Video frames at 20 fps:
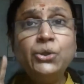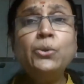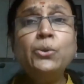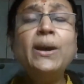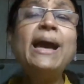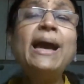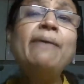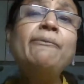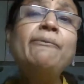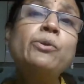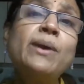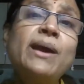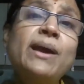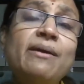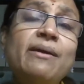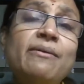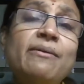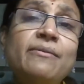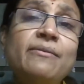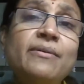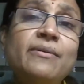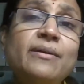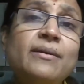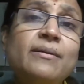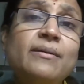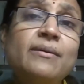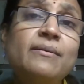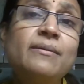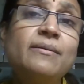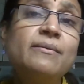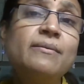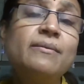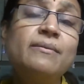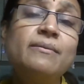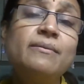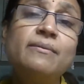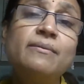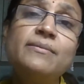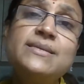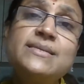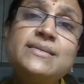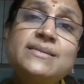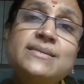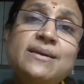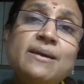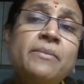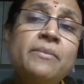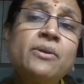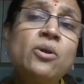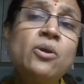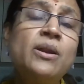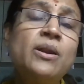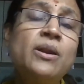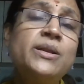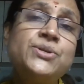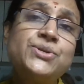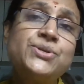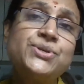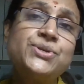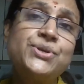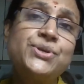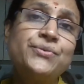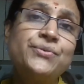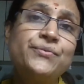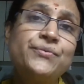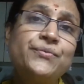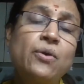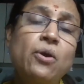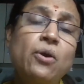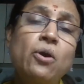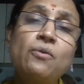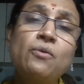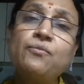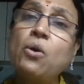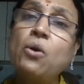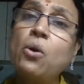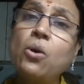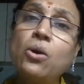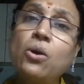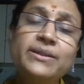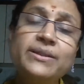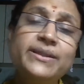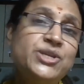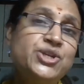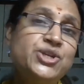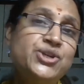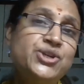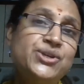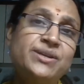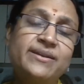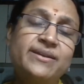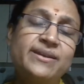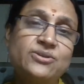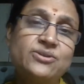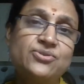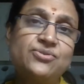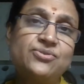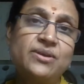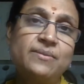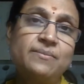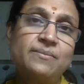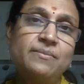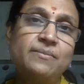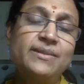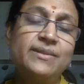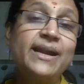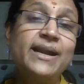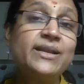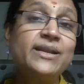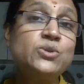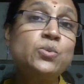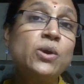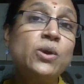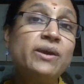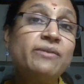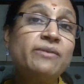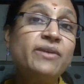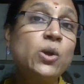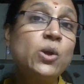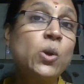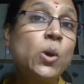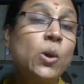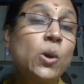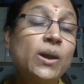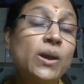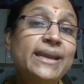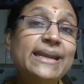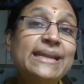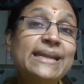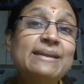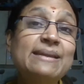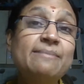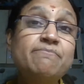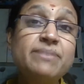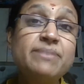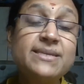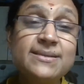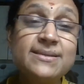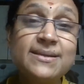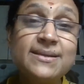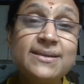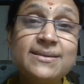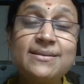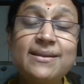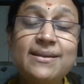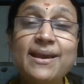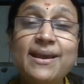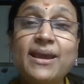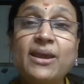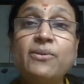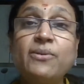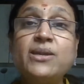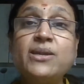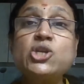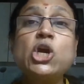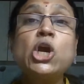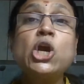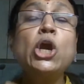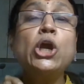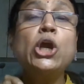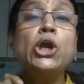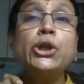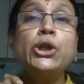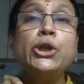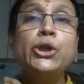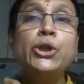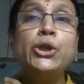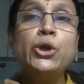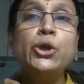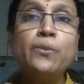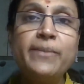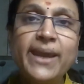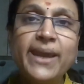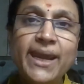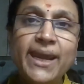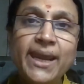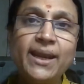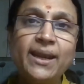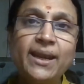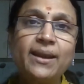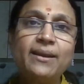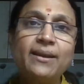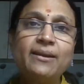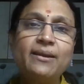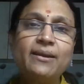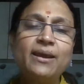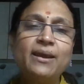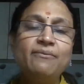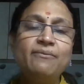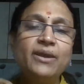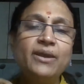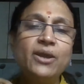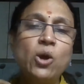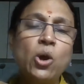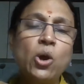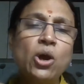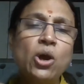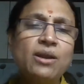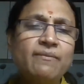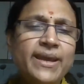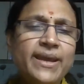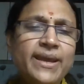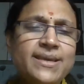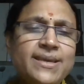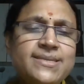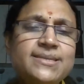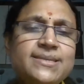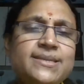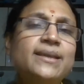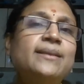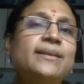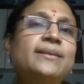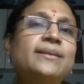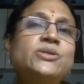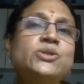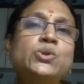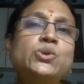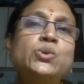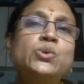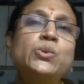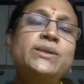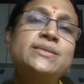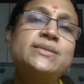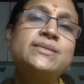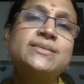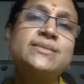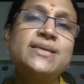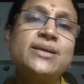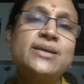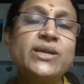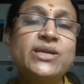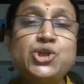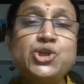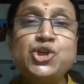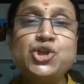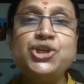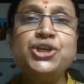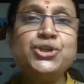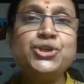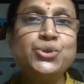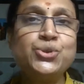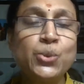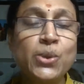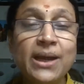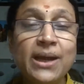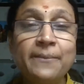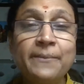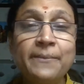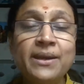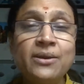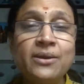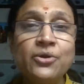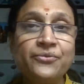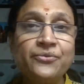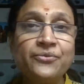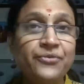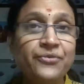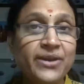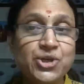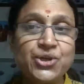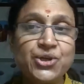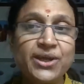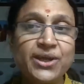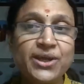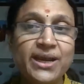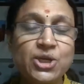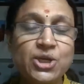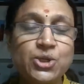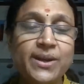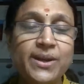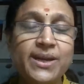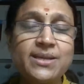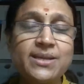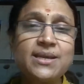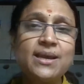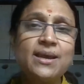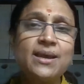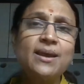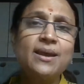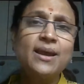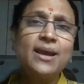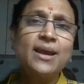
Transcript: You have to have some knowledge of all the engineering streams. That is what we call in the business language domain. We always tell the students and engineers who come in or a fresh graduate,